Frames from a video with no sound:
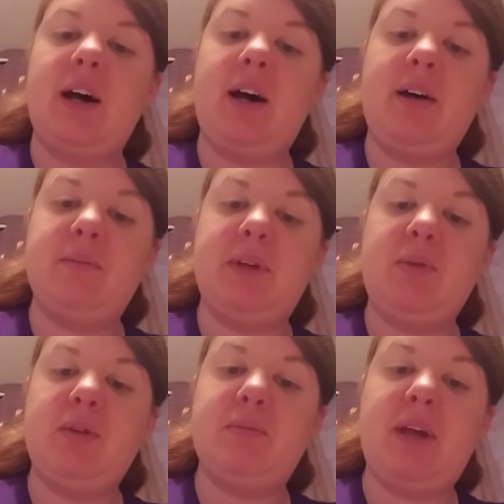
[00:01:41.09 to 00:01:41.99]
it
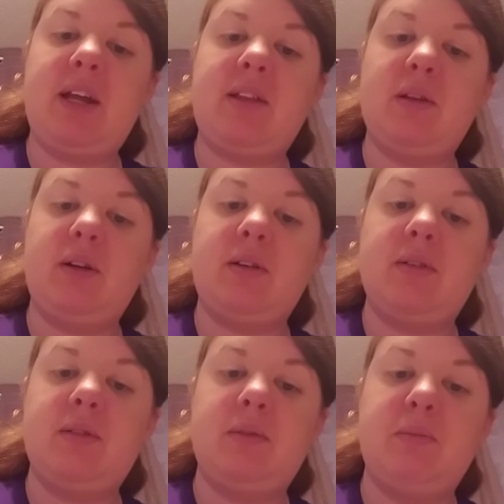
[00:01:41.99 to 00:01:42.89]
would make the
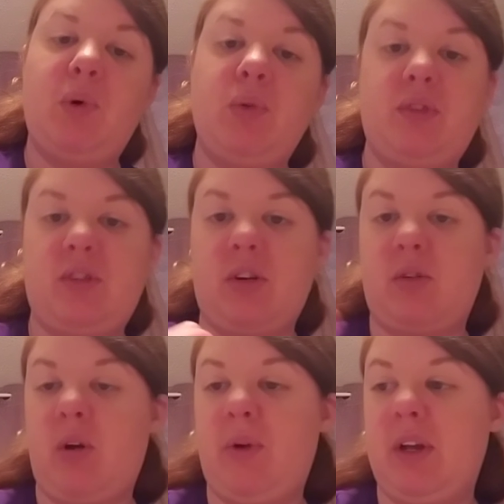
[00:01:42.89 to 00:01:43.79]
mold start
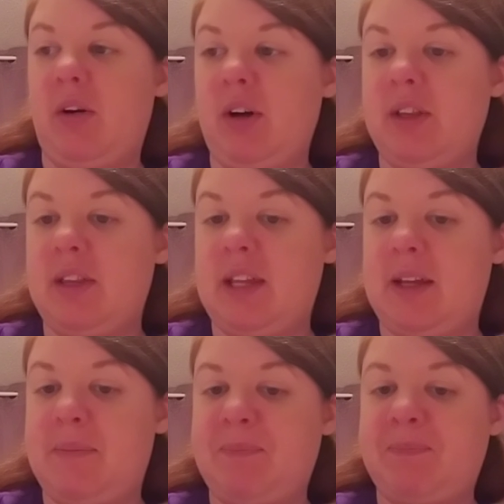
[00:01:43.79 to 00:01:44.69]
growing on the